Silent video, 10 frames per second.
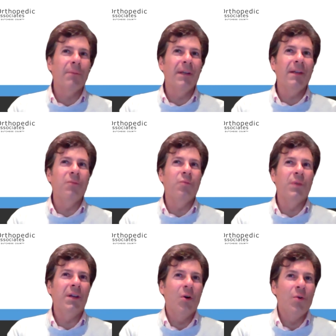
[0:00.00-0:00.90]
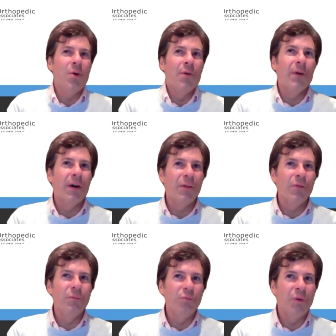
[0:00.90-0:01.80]
and we'll
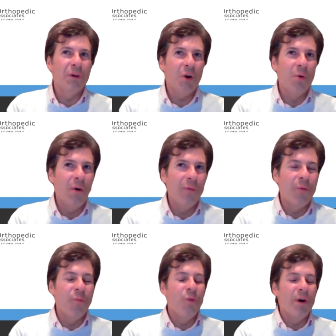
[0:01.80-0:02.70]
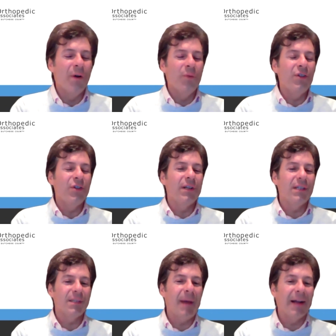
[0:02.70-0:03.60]
go over what we should
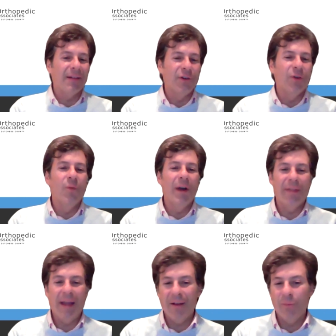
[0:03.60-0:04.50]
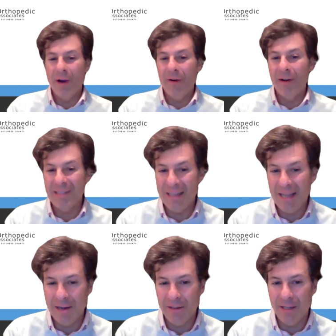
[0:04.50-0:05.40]
expect. Where I see
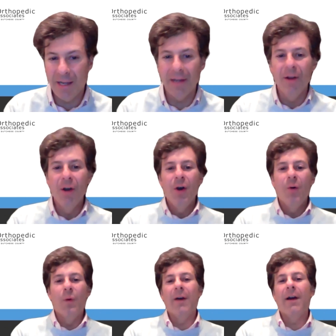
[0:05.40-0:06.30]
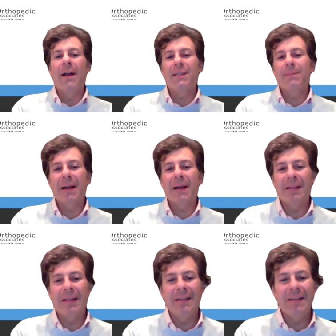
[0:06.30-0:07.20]
the hairline, where I
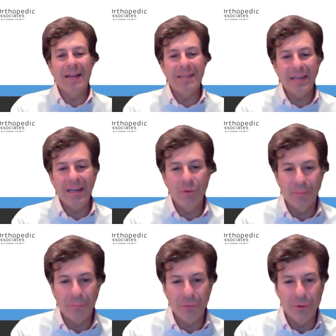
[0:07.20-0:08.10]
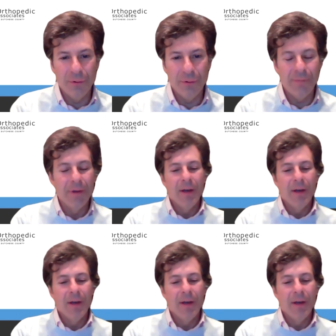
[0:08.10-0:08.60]
expect the density to improve.